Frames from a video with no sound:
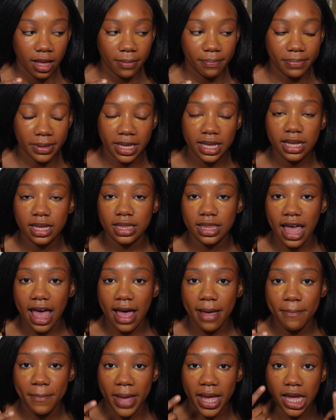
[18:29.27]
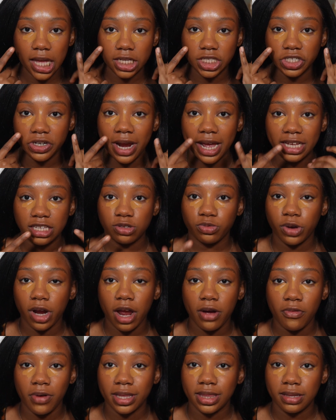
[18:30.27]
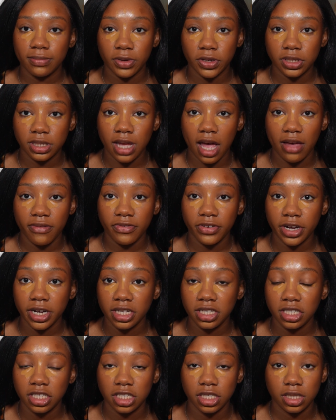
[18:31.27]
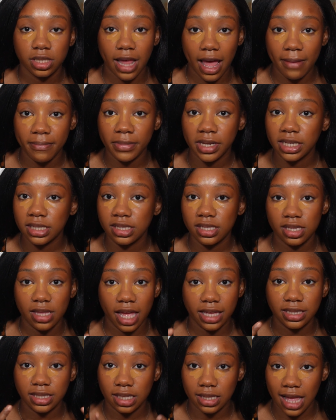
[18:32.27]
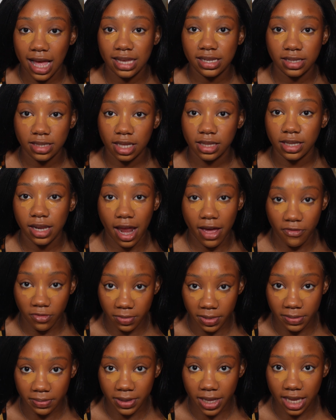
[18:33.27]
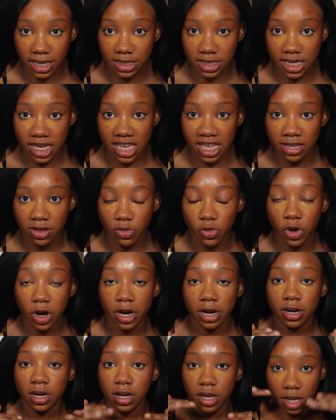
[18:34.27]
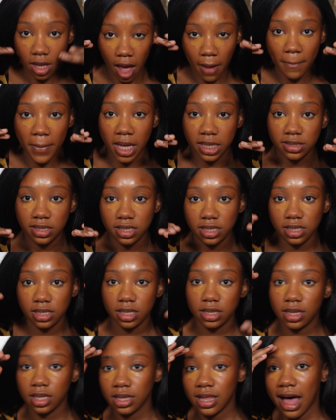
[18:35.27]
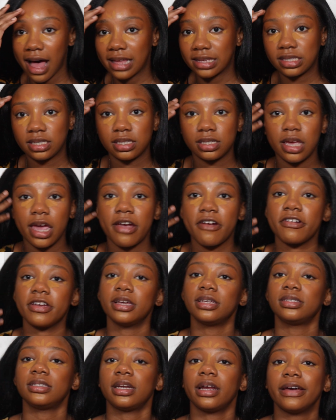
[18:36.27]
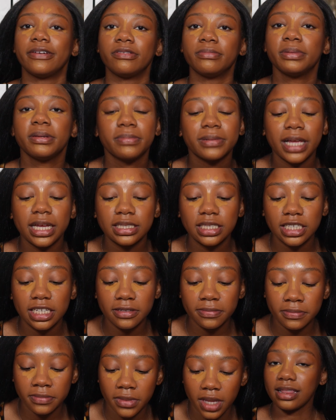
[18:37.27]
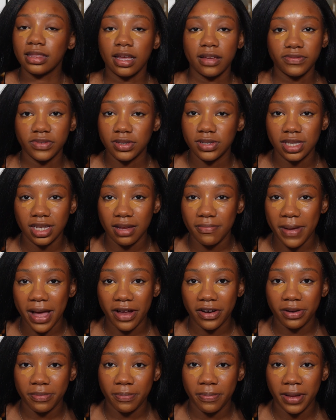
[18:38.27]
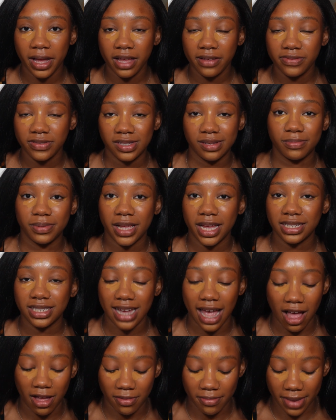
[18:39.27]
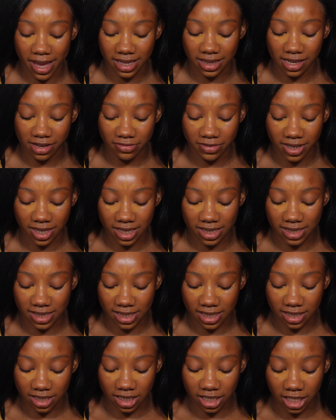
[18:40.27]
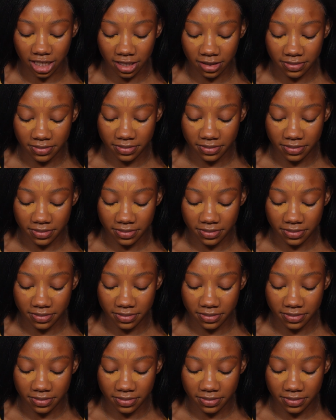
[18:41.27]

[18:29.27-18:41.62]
being that my under eye is where I want the most coverage, that means that's the last thing that I will be blending, or amongst the last areas that I will be blending. I love using a powder puff to blend out my liquid concealer.